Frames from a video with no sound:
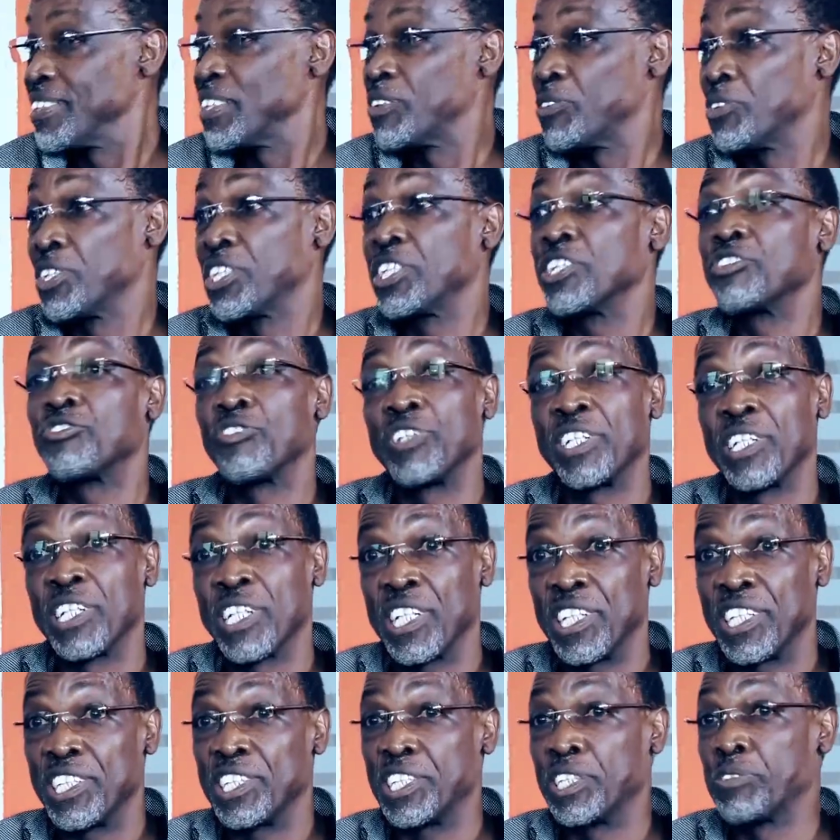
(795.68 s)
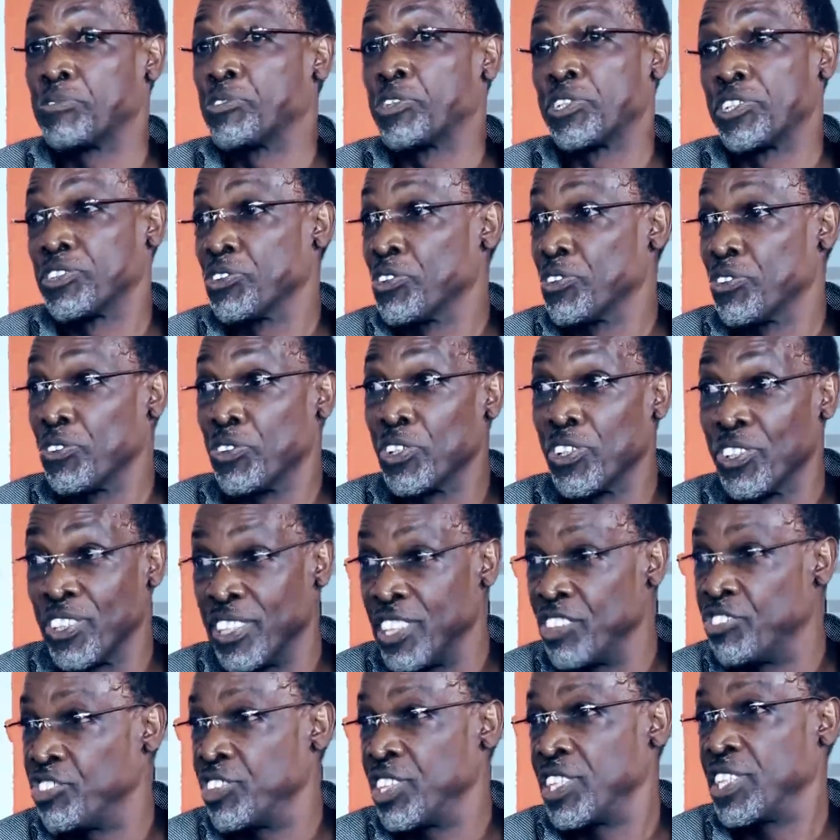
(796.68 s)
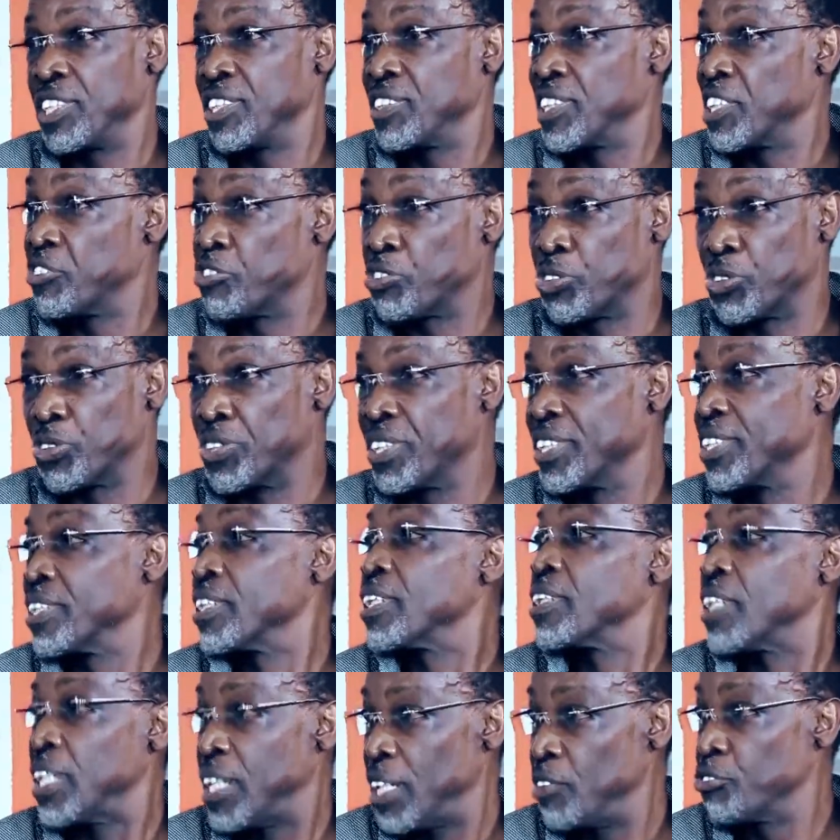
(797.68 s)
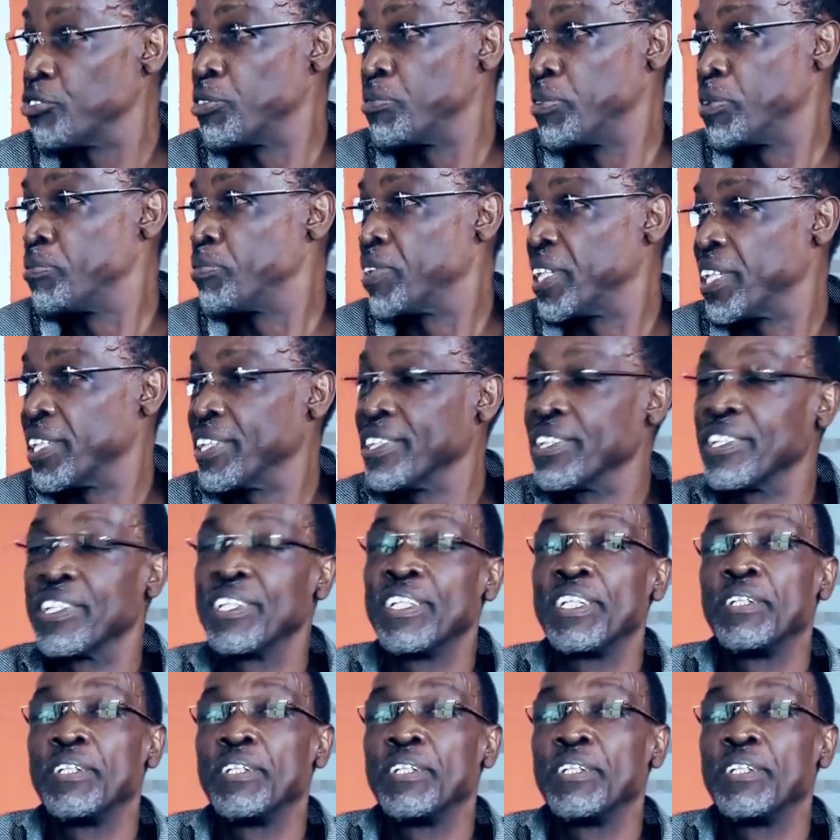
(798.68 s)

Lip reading: which is very encouraging because all these cities and so on have to be planned.